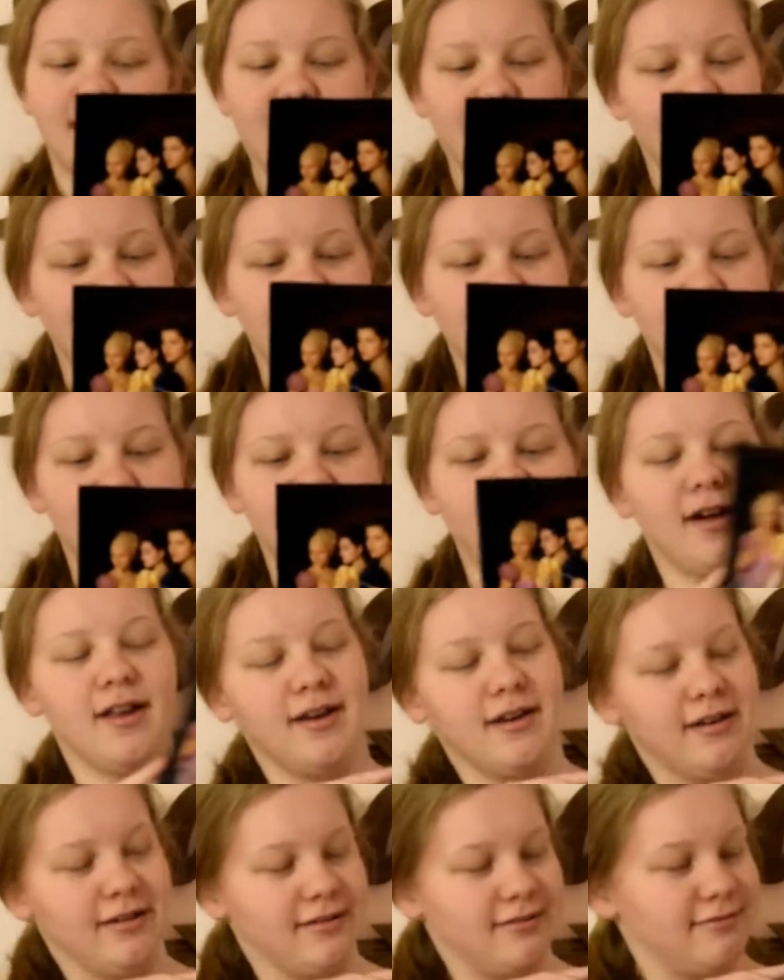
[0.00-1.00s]
kind of fun
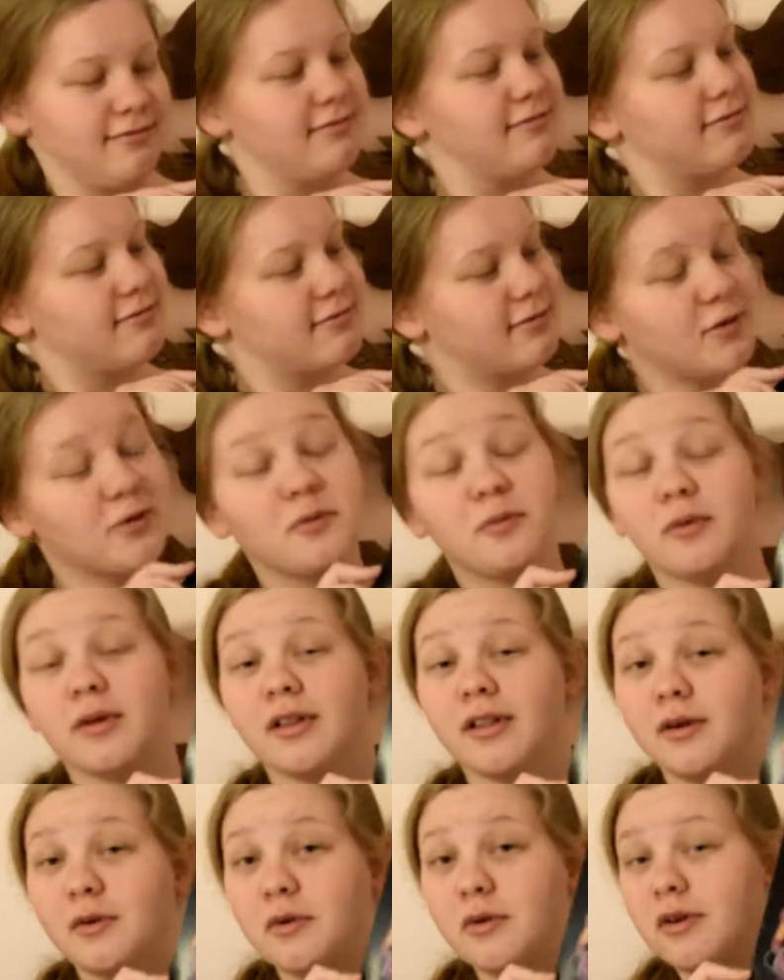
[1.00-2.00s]
and
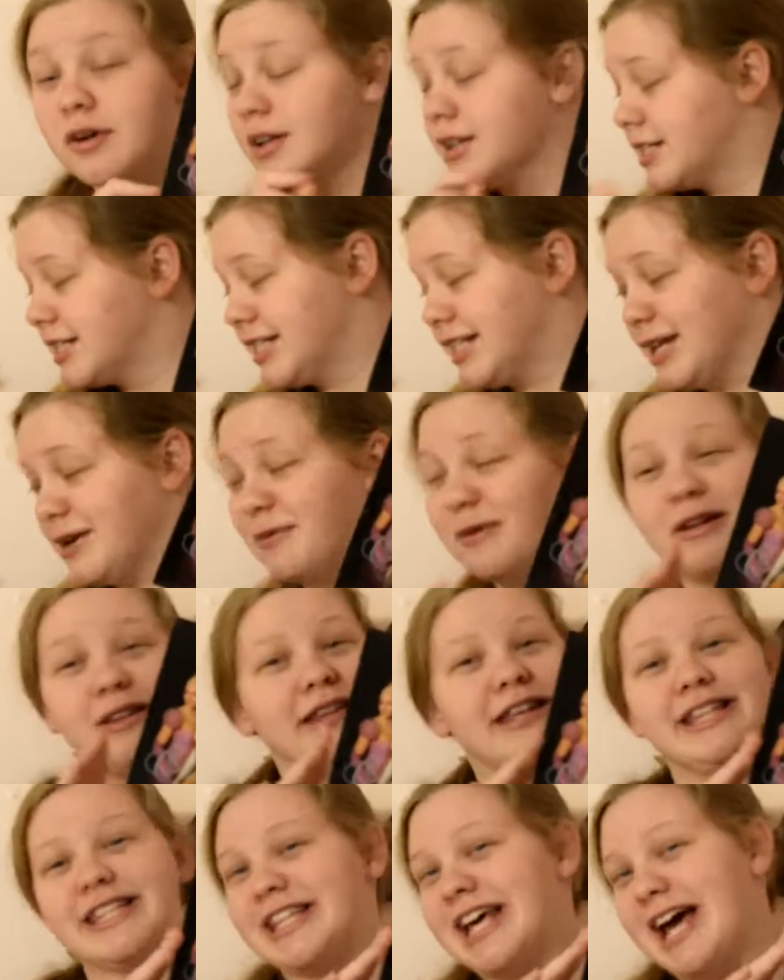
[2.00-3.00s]
really cool and see where
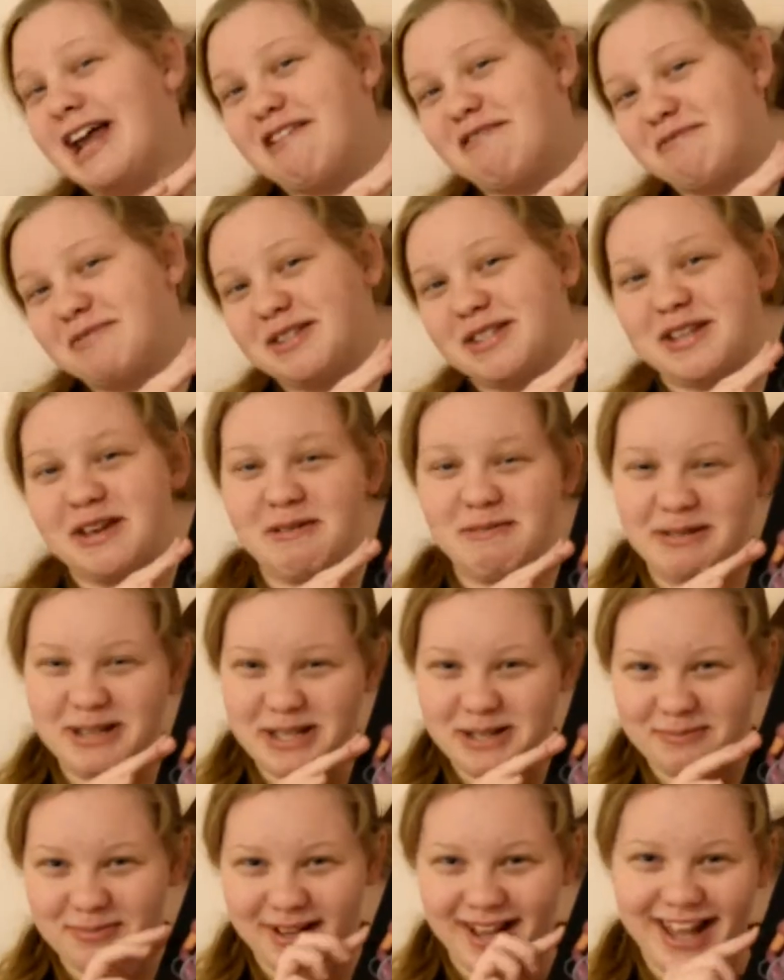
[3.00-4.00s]
these items come
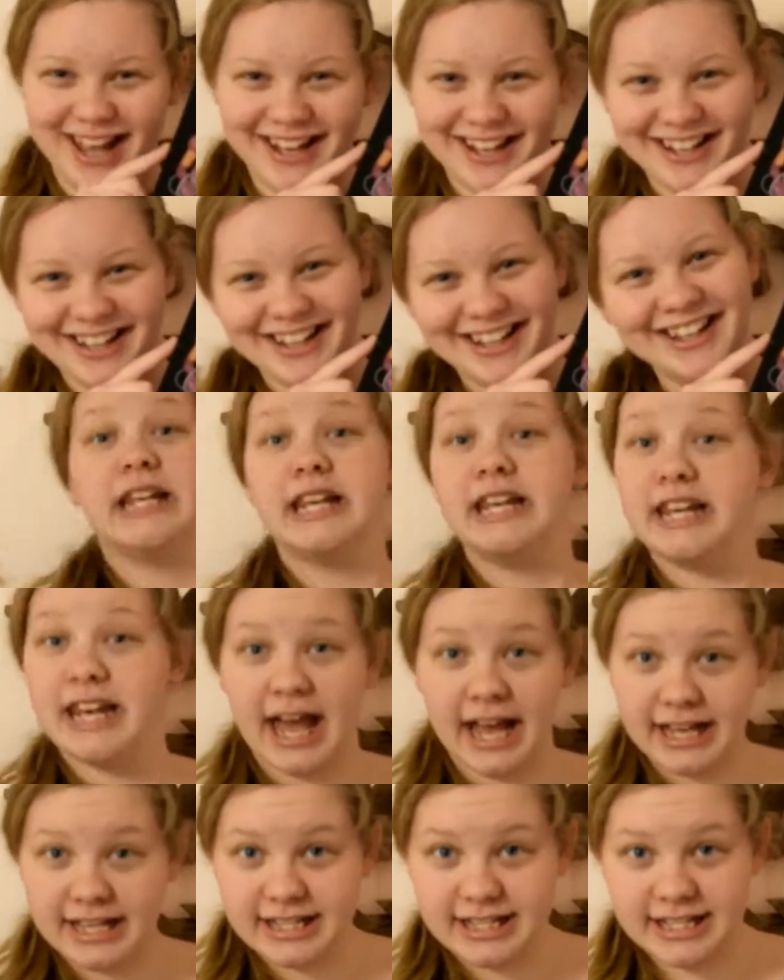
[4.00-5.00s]
into play.
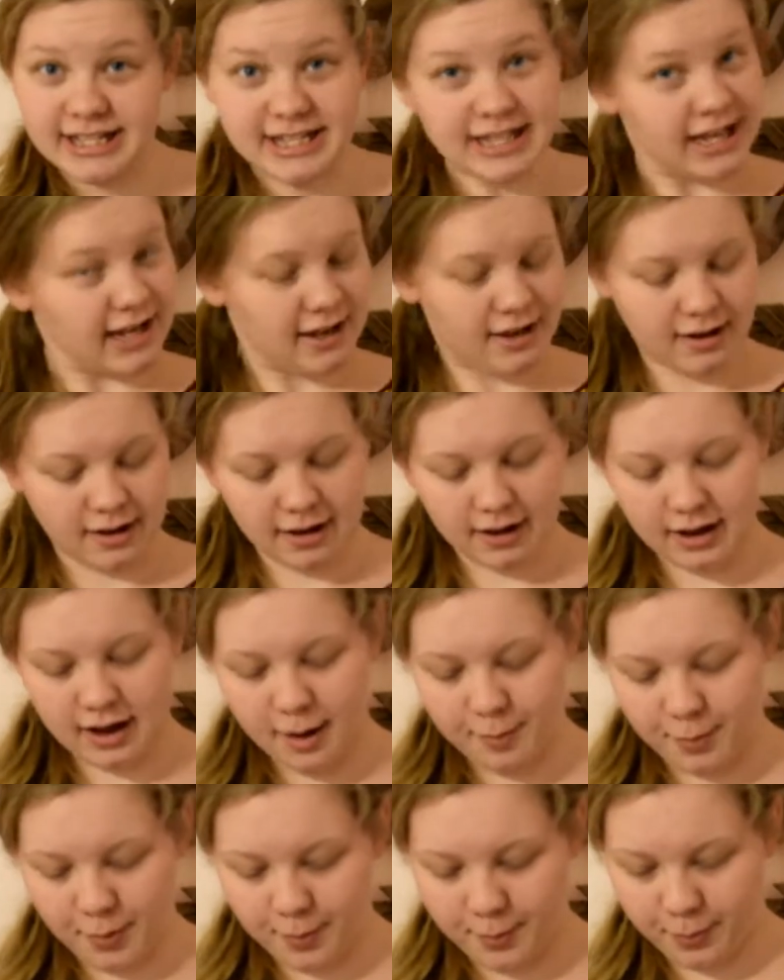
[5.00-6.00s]
Next
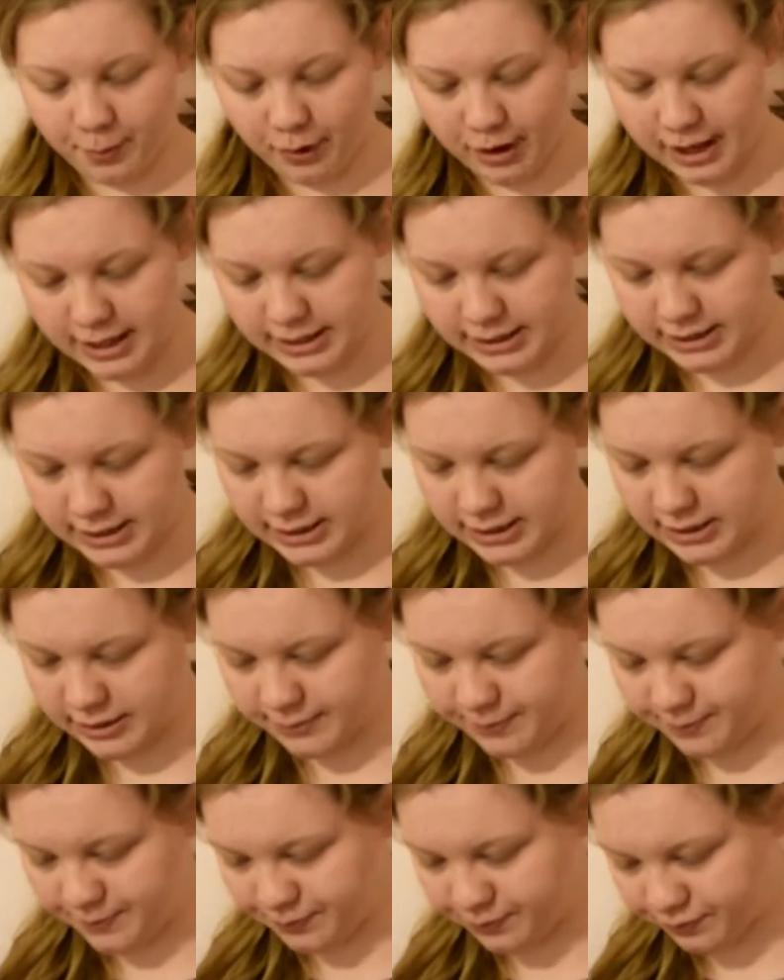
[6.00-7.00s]
couple prints
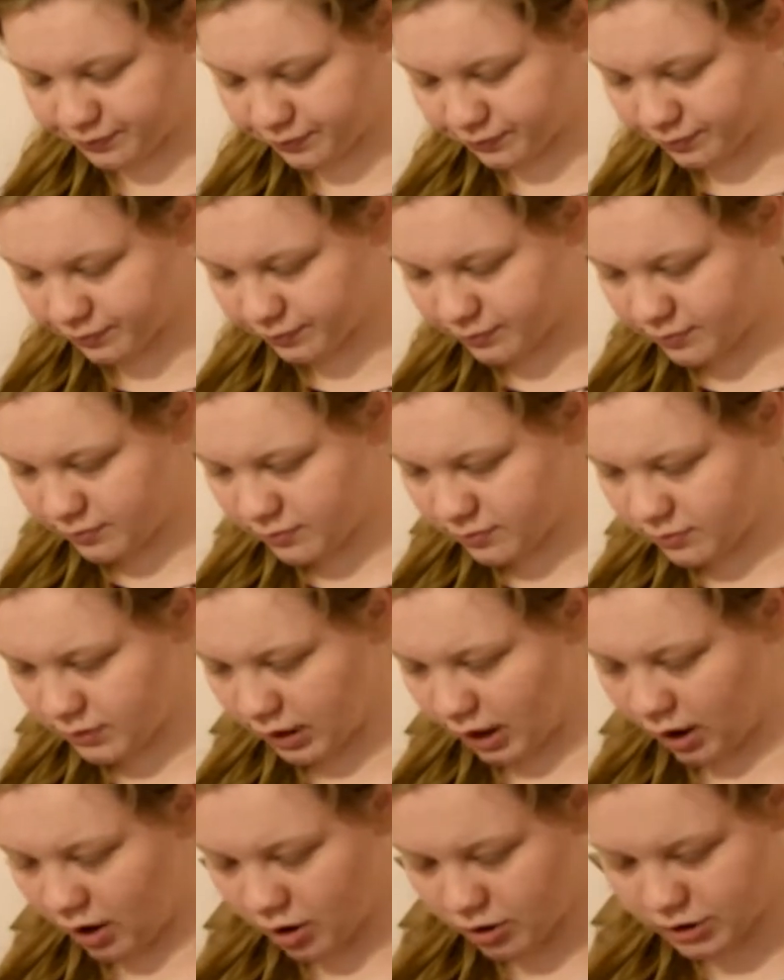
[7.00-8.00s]

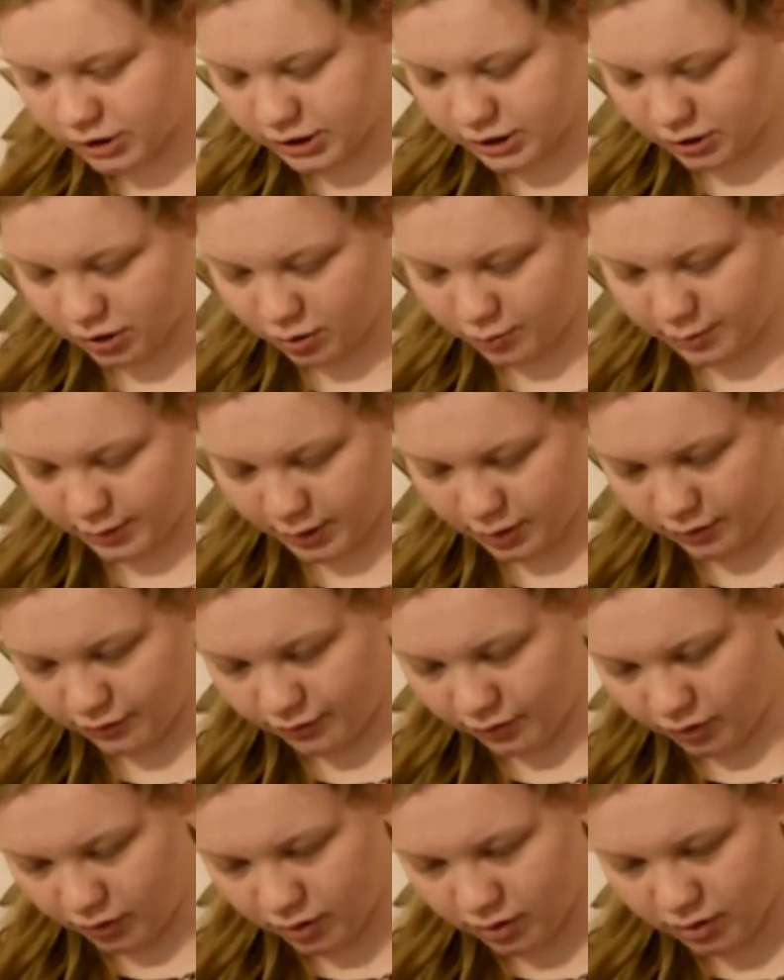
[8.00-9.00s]
are so
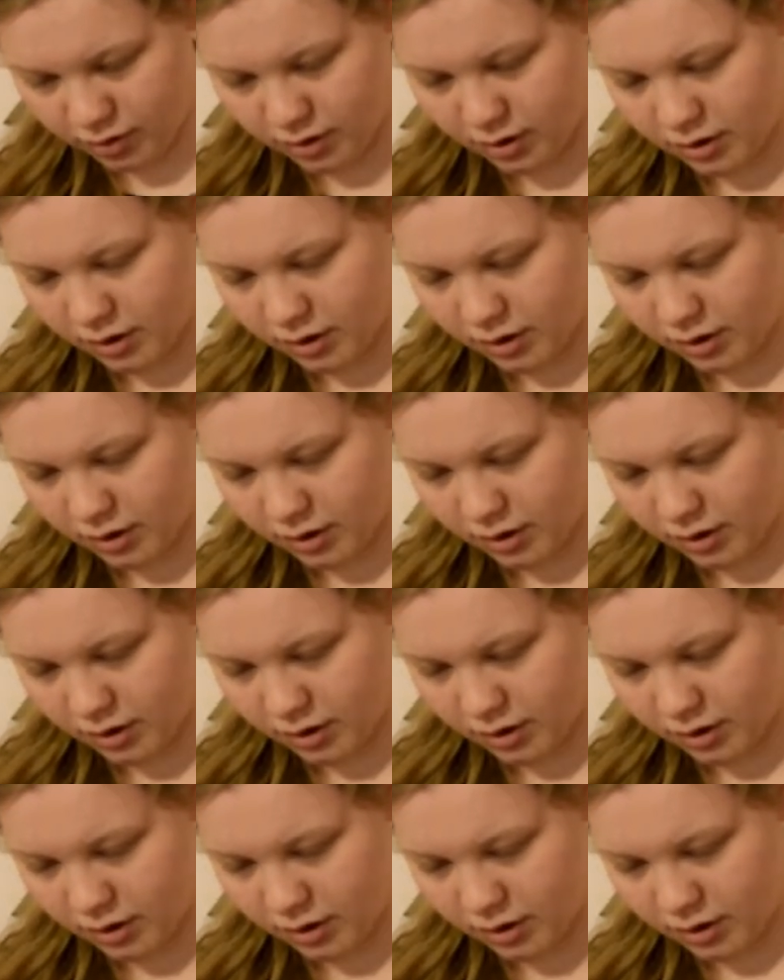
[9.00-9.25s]
beautiful.